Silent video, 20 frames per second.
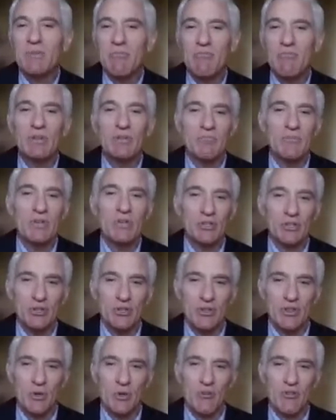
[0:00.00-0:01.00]
the
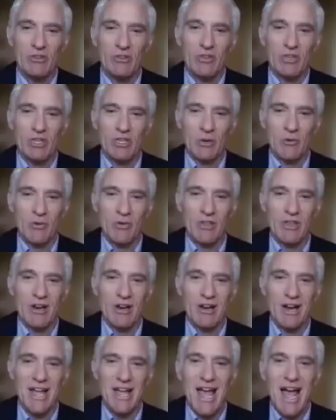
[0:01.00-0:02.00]
milieu that we're dealing with
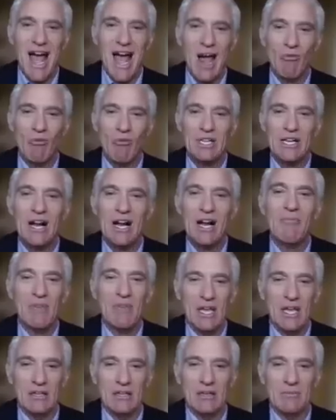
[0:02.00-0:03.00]
here. I would come
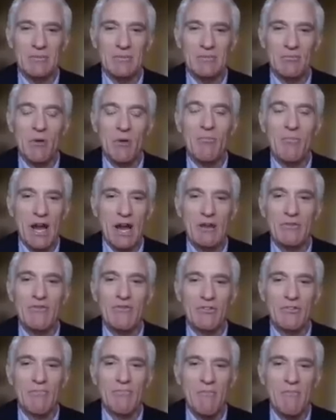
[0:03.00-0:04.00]
in prepared
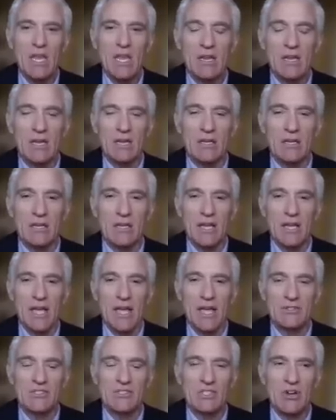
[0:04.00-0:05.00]
for a meeting.
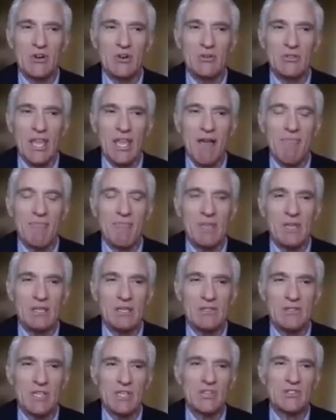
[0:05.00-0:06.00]
And so that
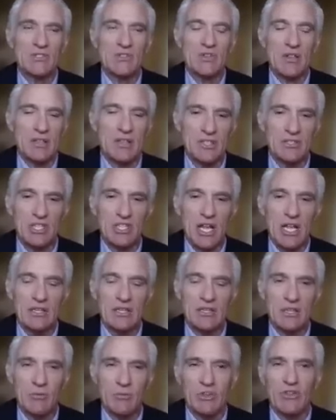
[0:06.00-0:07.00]
means I saw the
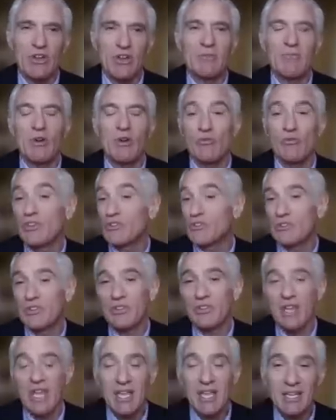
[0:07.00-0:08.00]
agenda. We're talking about risk
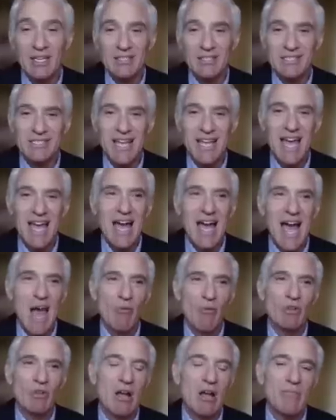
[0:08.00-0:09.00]
to the kids.
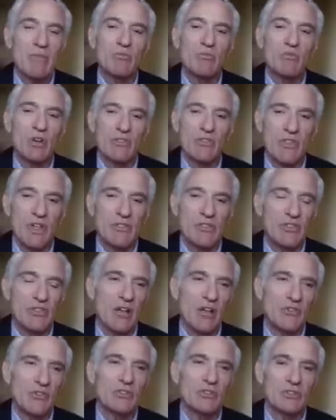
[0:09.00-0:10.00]
I would come in with a
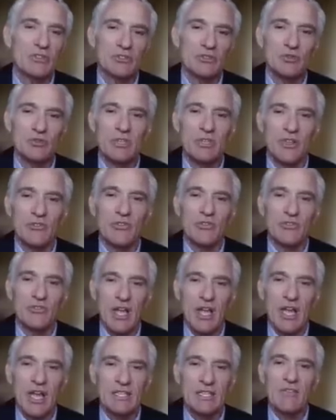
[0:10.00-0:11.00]
dozen or two dozen
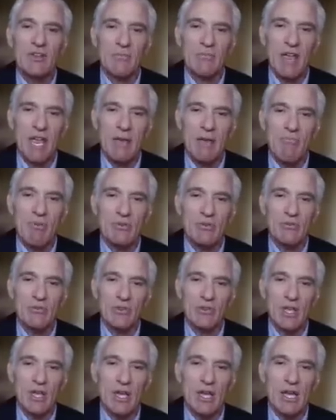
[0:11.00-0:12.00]
scientific
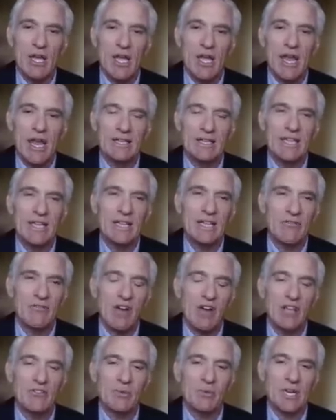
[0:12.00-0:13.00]
papers. And then the
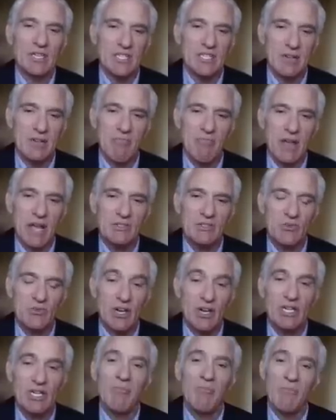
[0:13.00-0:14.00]
Vice President Pence
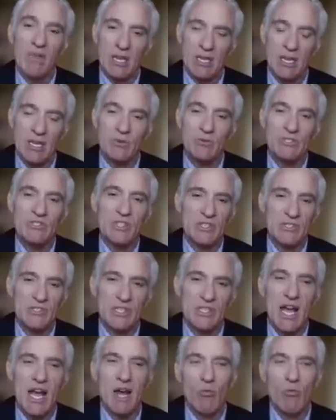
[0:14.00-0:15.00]
running the meeting would say,
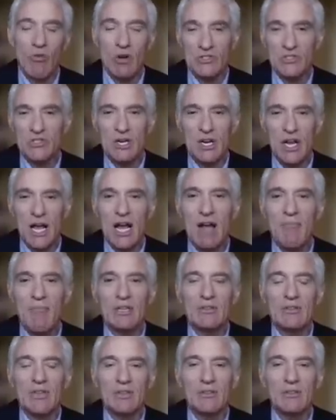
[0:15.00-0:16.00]
Scott, what's your
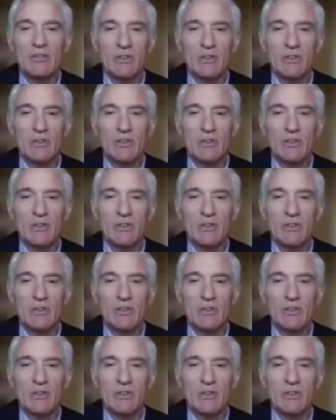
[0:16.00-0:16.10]
comment on